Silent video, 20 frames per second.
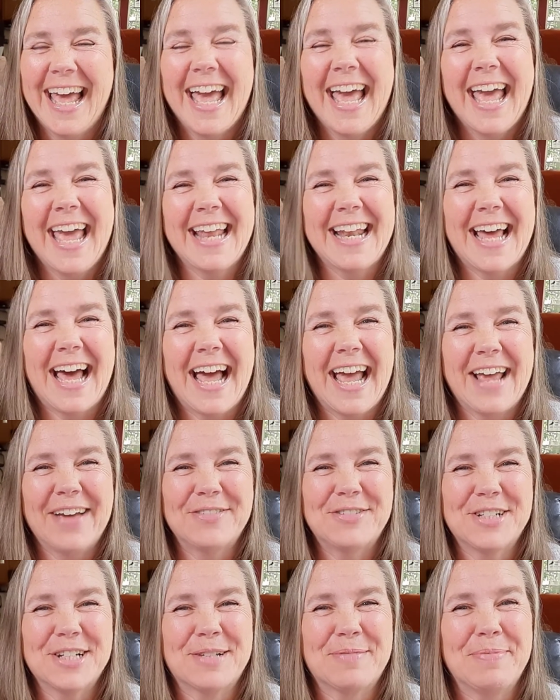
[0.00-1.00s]
And I
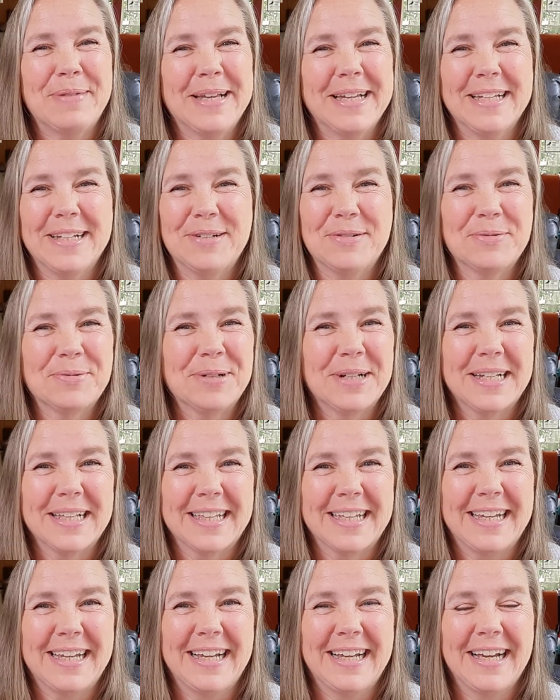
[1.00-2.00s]
have just been
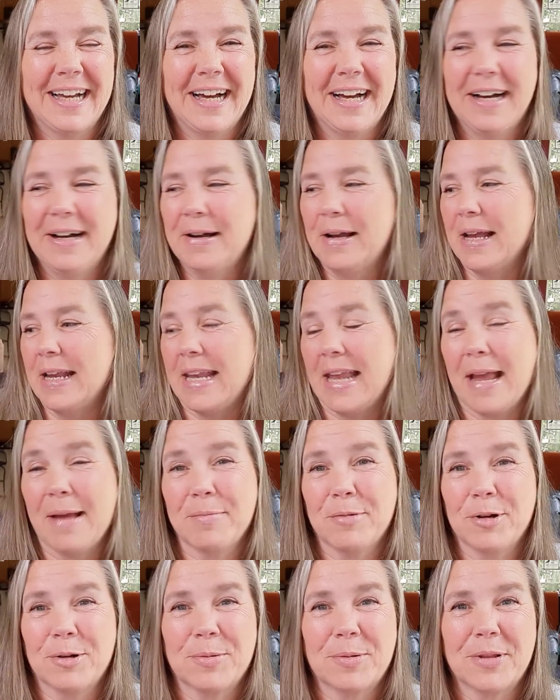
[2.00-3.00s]
really
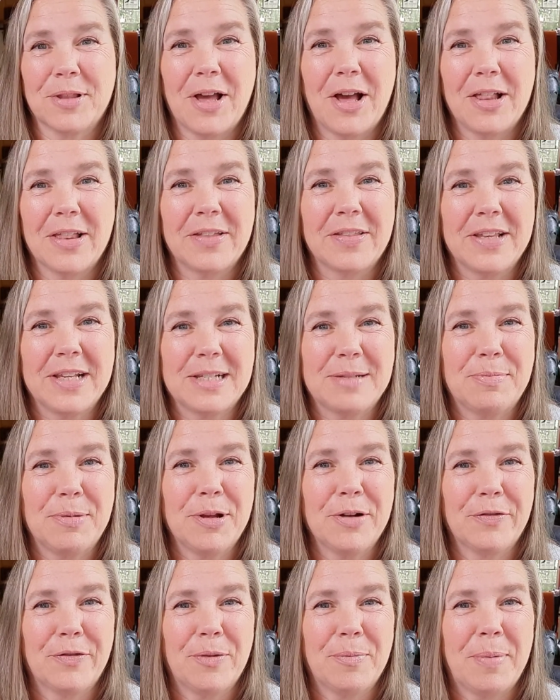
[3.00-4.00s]
enamored with all of these
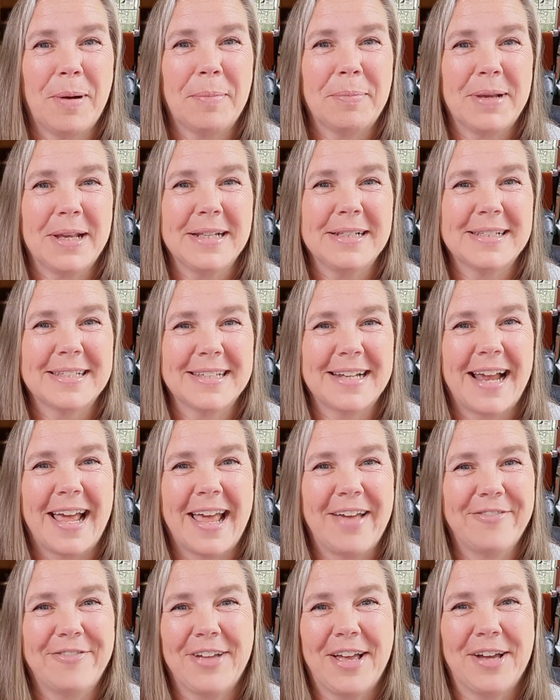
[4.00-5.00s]
beautiful pumpkins that I
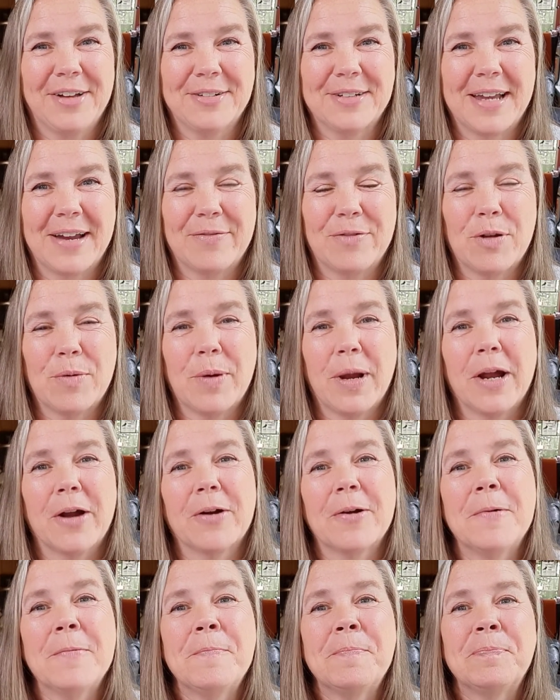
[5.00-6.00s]
have found
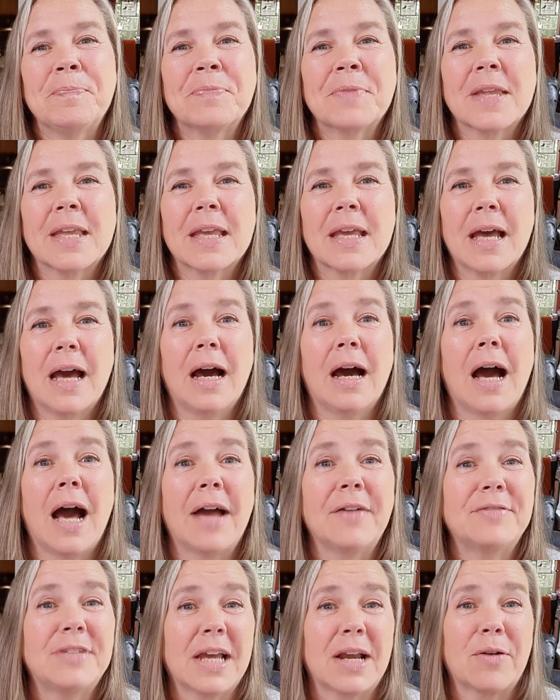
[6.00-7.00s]
everywhere.
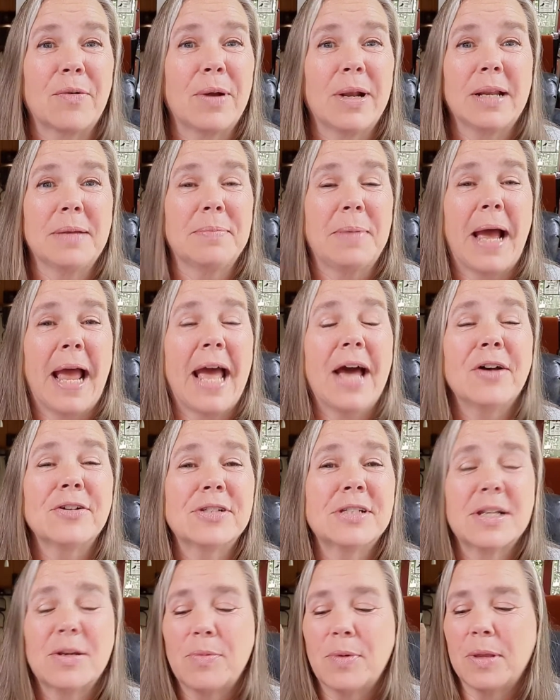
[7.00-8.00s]
I've decorated my
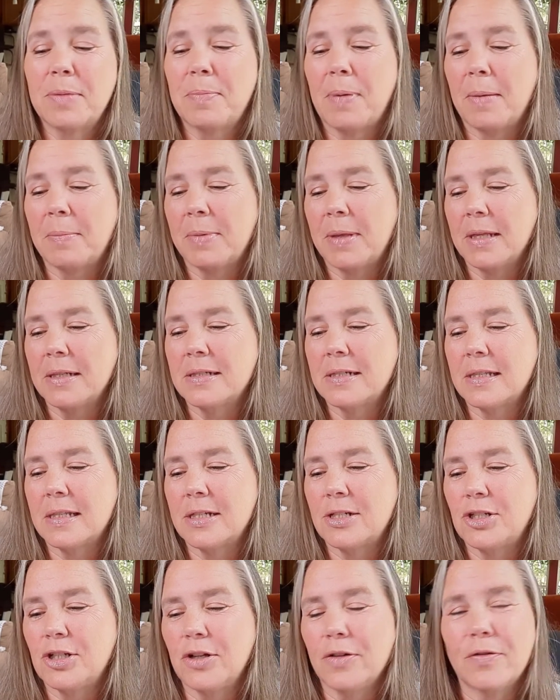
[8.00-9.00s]
house with pumpkins
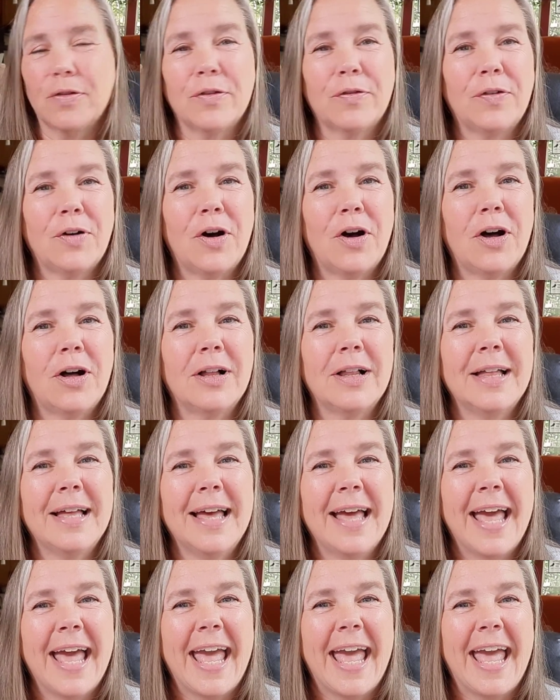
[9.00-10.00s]
this year for fall,
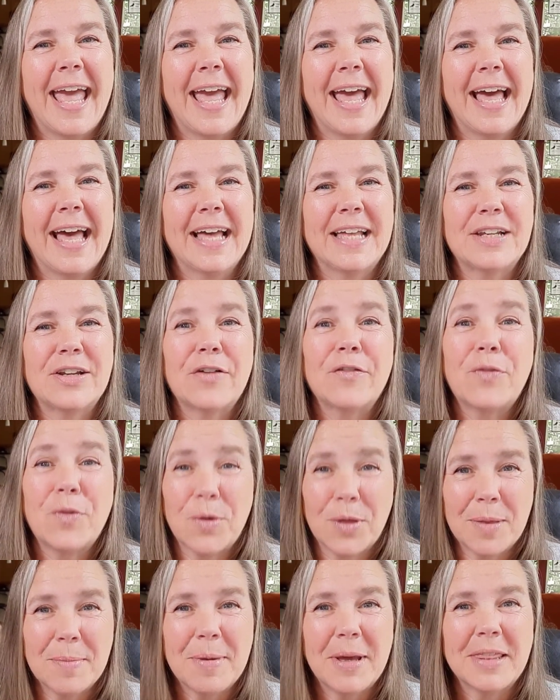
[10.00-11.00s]
and
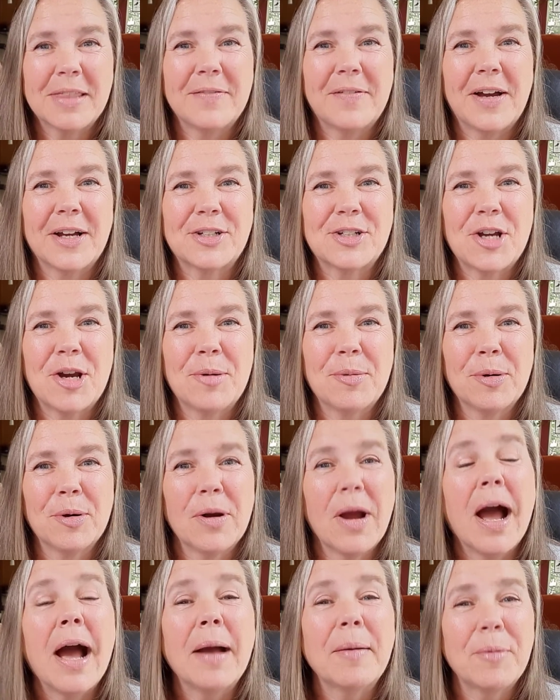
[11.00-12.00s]
for the month of October,
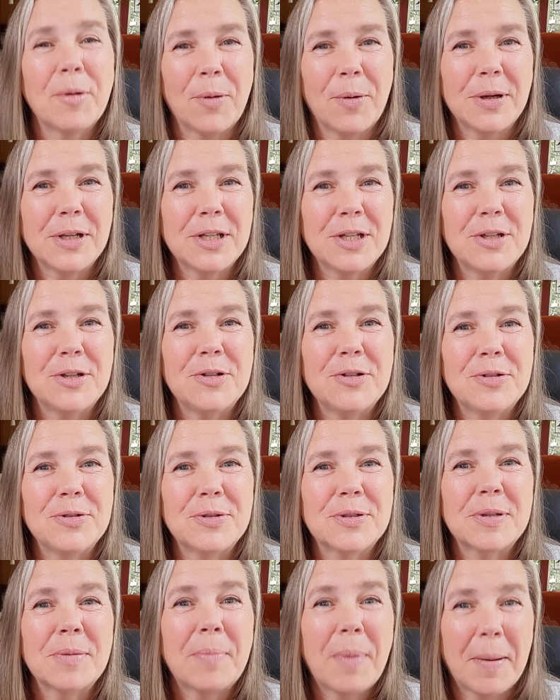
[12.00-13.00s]
I'm going to
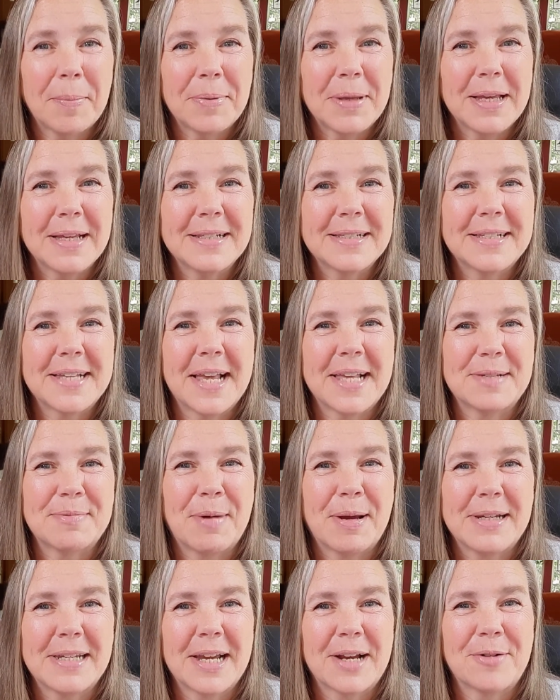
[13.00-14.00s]
use pumpkins as
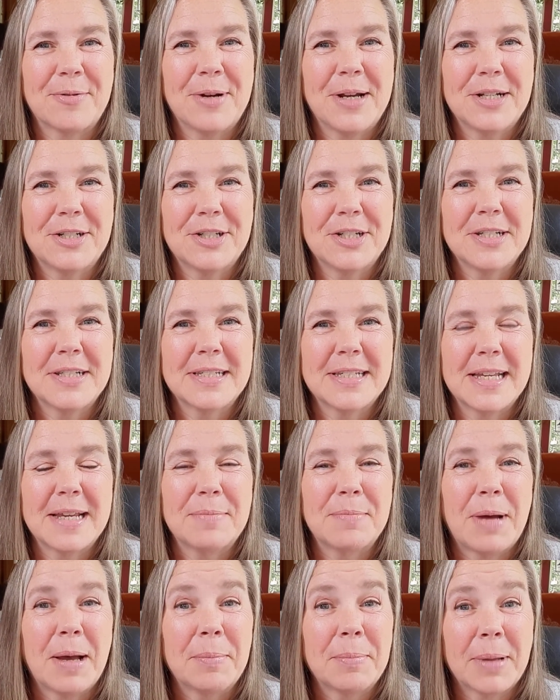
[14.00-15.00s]
my decorations in
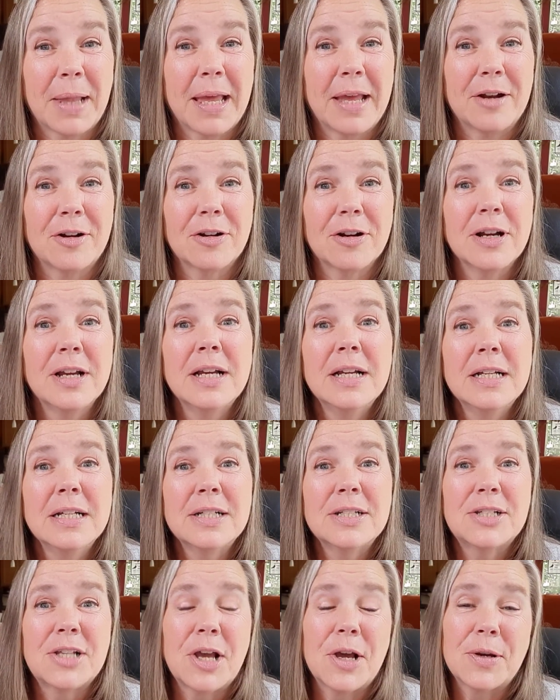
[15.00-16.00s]
my planner.
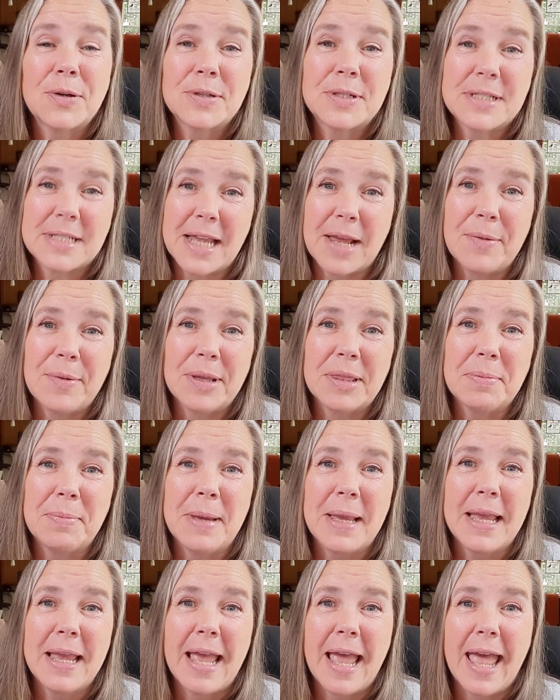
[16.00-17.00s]
So stay with
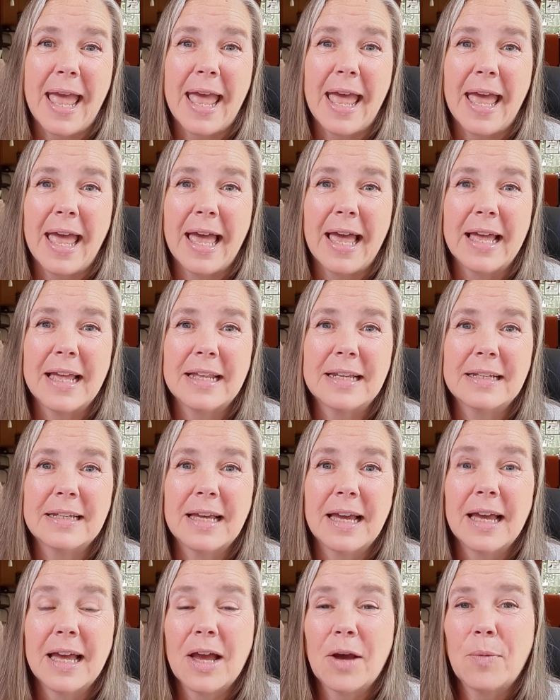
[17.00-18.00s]
me and
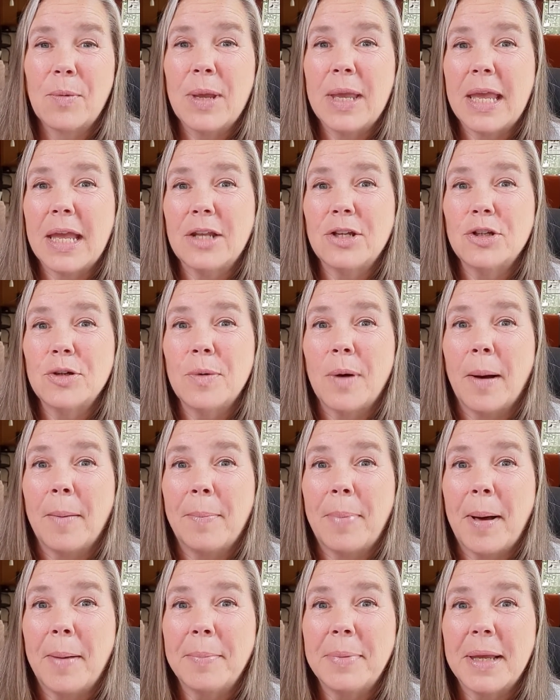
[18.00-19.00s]
we can do a
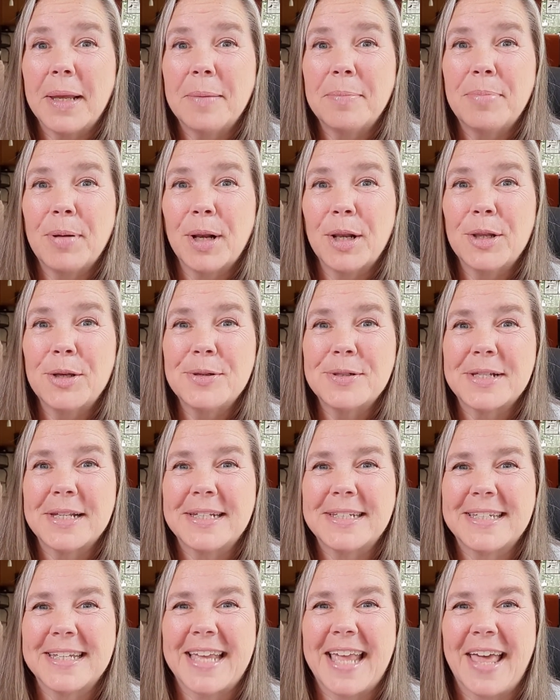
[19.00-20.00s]
pumpkin
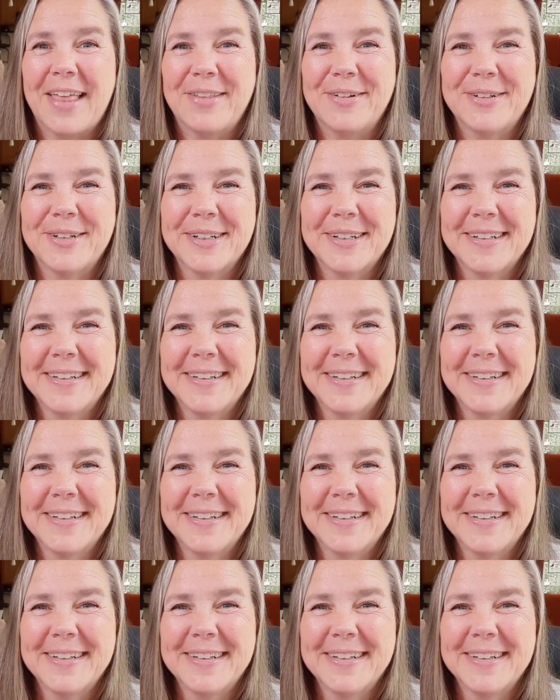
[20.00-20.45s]
palooza together.